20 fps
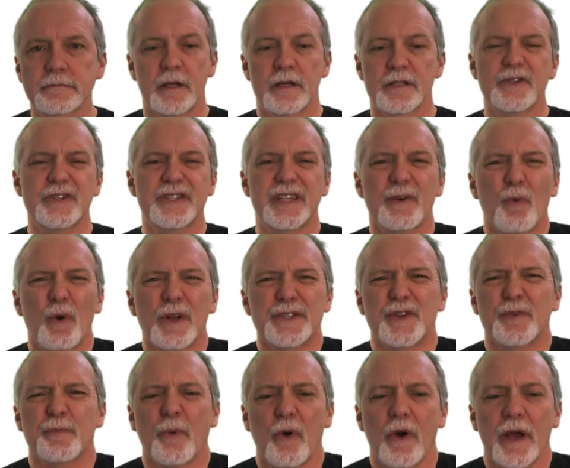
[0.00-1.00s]
So you say, what's
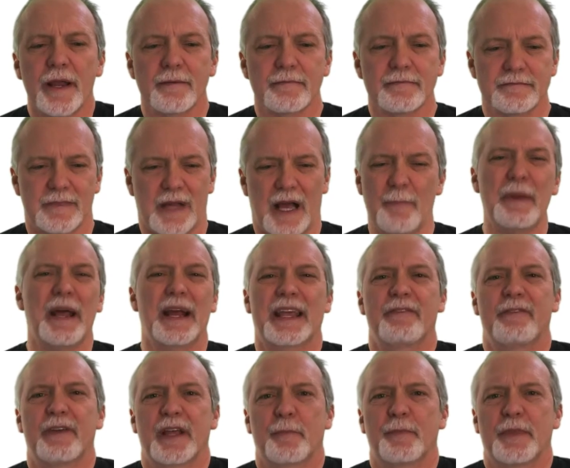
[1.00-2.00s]
your point? I'm not
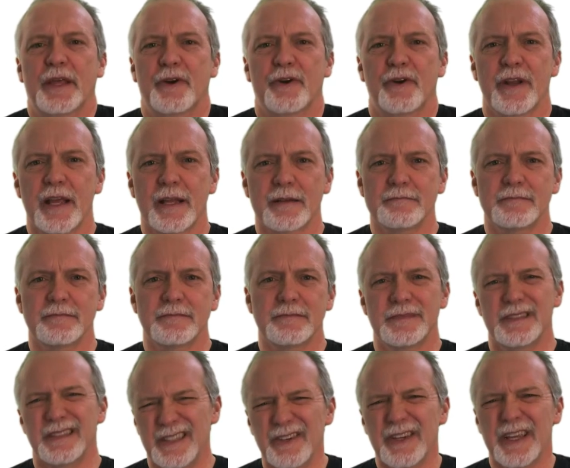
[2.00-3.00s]
giving up the internet.
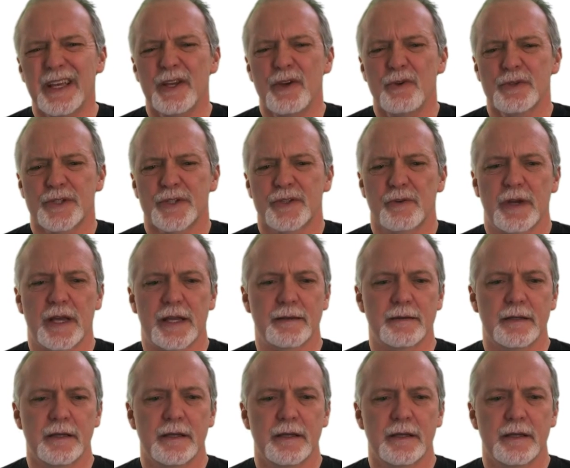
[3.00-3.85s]
You get used to it.